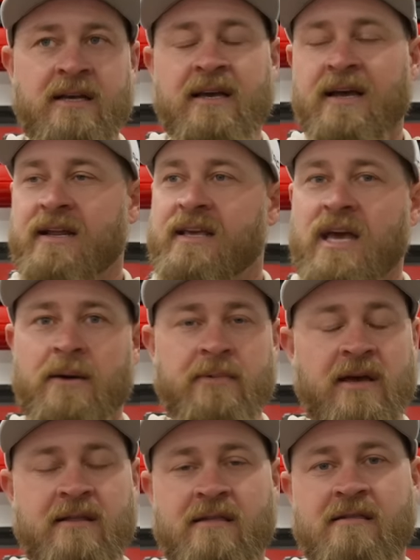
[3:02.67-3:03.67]
and he kept
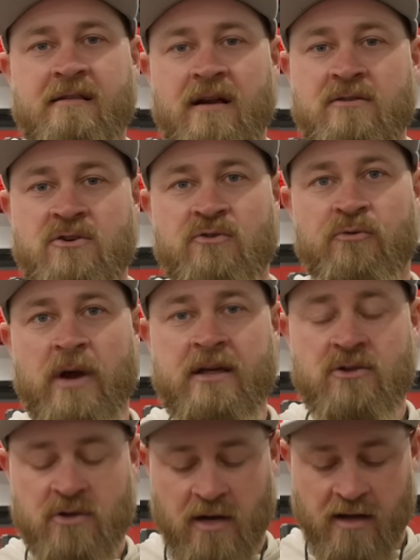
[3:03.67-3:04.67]
hitting such
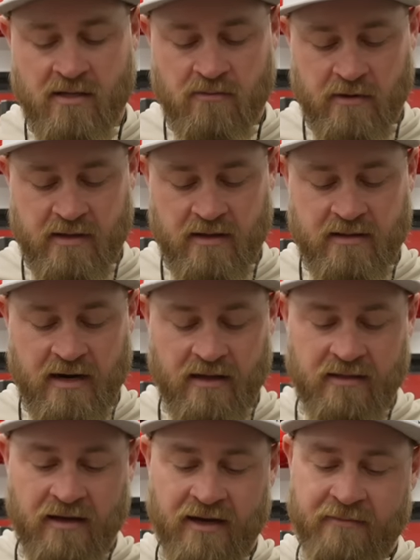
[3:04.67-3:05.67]
great shots with it that I
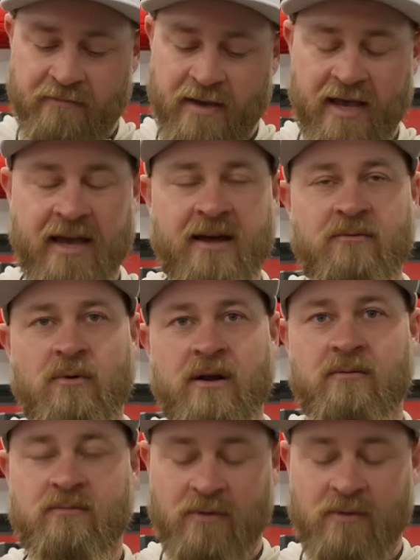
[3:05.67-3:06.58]
thought, man, when,